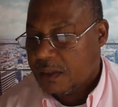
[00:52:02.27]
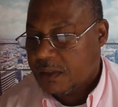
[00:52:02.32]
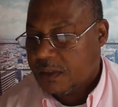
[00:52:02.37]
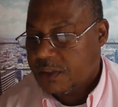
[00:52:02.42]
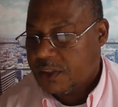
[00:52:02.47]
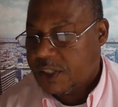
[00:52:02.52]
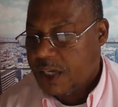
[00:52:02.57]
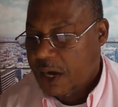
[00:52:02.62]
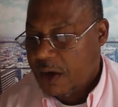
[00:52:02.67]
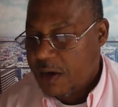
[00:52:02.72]

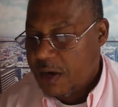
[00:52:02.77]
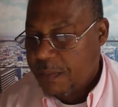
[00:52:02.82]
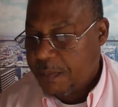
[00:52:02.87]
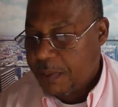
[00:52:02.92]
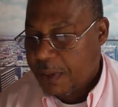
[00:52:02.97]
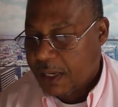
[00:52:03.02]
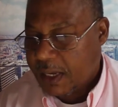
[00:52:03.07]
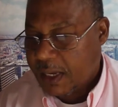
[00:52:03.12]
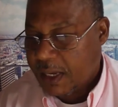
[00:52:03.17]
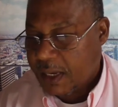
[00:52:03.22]
Cherry
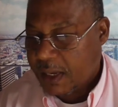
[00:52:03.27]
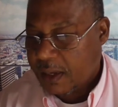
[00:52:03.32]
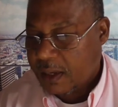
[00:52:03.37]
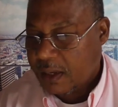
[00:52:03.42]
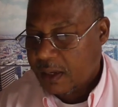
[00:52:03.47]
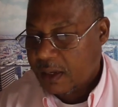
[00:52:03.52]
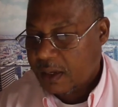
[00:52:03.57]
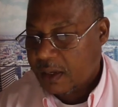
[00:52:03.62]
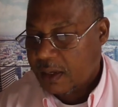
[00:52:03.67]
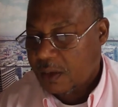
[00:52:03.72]
picking
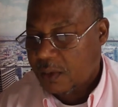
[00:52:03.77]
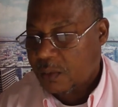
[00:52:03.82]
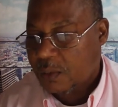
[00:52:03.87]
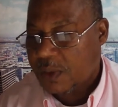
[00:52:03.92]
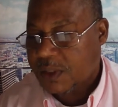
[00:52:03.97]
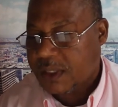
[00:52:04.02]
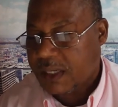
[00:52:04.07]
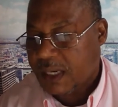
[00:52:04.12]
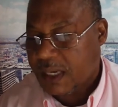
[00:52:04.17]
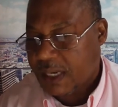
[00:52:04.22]

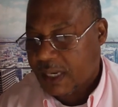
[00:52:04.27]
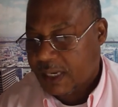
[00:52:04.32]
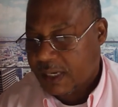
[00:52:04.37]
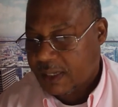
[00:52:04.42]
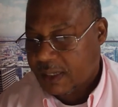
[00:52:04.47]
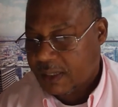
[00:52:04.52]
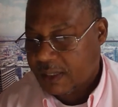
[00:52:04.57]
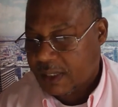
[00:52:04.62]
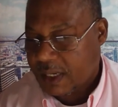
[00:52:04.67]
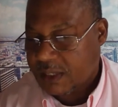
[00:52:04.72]
what they
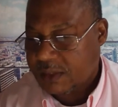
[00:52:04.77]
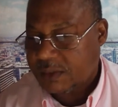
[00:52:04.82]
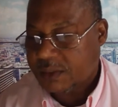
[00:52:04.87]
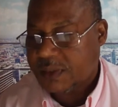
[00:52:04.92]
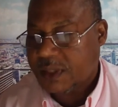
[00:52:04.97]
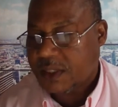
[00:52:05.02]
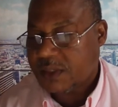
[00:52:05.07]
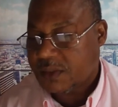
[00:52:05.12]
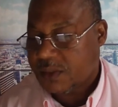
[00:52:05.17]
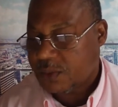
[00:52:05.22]
like. That's what
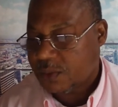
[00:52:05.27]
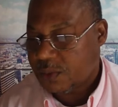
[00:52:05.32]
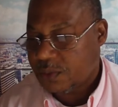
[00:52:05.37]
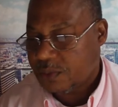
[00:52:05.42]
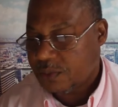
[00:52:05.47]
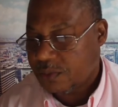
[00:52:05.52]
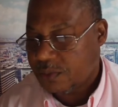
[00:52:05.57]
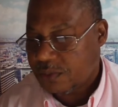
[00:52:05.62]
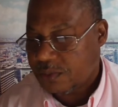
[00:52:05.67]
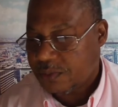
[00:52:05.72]
they do.
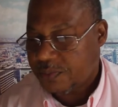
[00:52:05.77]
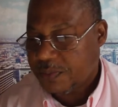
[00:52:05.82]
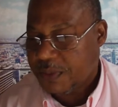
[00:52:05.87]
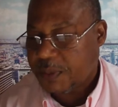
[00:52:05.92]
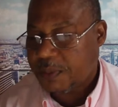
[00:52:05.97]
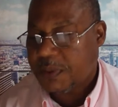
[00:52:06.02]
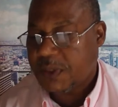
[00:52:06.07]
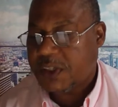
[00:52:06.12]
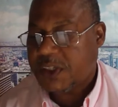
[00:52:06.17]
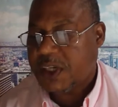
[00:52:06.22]

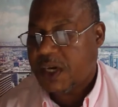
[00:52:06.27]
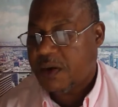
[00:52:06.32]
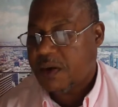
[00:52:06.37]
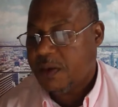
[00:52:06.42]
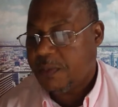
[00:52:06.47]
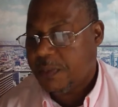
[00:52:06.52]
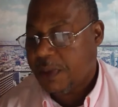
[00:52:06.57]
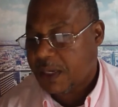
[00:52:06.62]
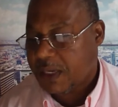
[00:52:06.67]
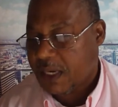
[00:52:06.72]
People
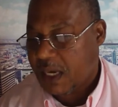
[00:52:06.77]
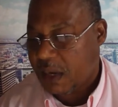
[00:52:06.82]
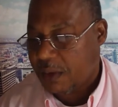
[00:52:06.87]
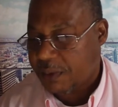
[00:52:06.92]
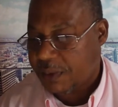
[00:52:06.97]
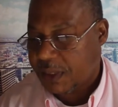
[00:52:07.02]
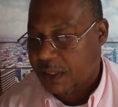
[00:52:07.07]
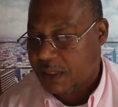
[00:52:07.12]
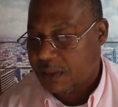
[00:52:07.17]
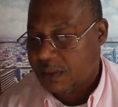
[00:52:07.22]
cherry pick
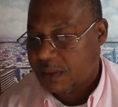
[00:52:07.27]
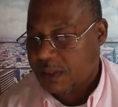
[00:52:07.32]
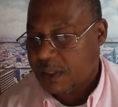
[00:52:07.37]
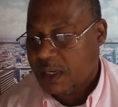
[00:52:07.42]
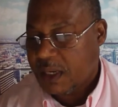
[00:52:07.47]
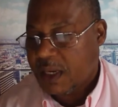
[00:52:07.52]
nowadays.